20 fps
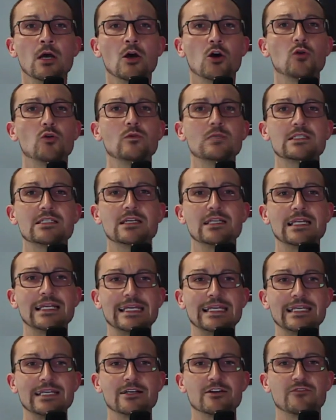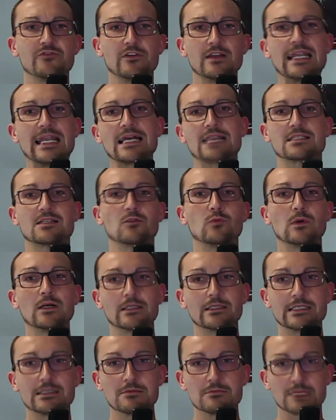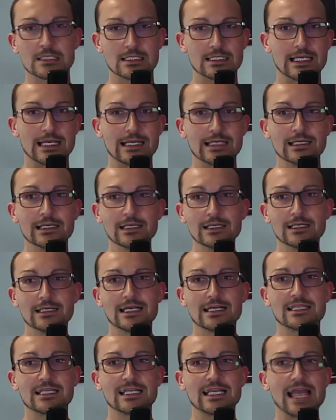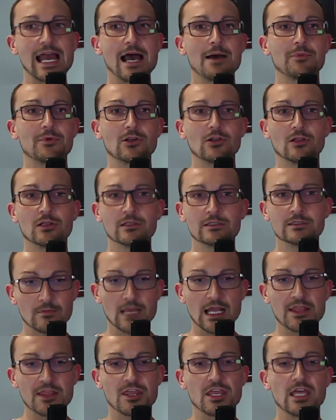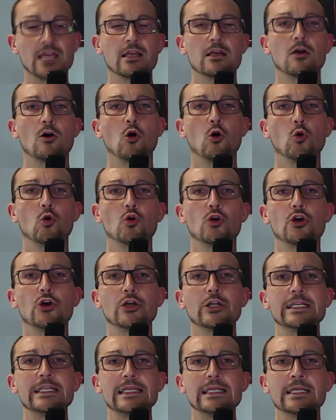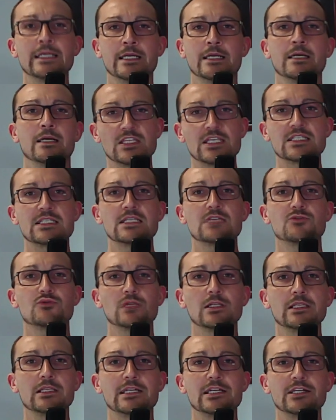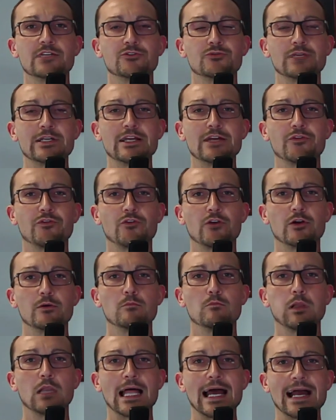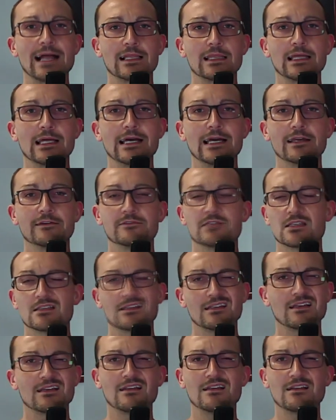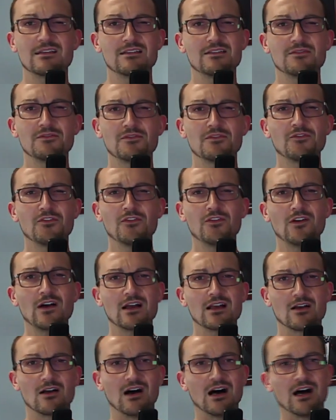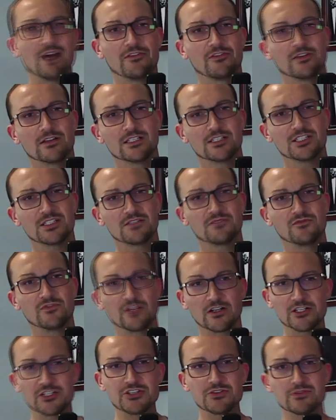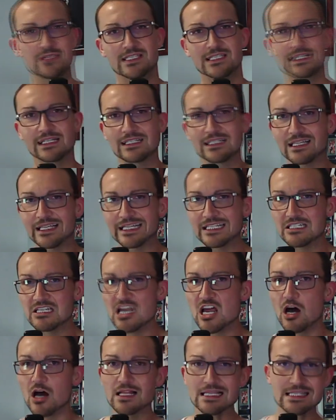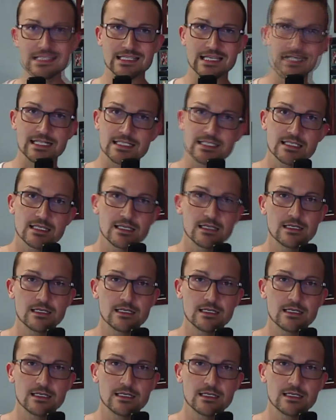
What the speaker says: Who is going to hear Vanessa Williams sing at the Capitol and think, oh, goody, this is really going to reaffirm black lives? Like, fuck off. It's just virtue signaling nonsense.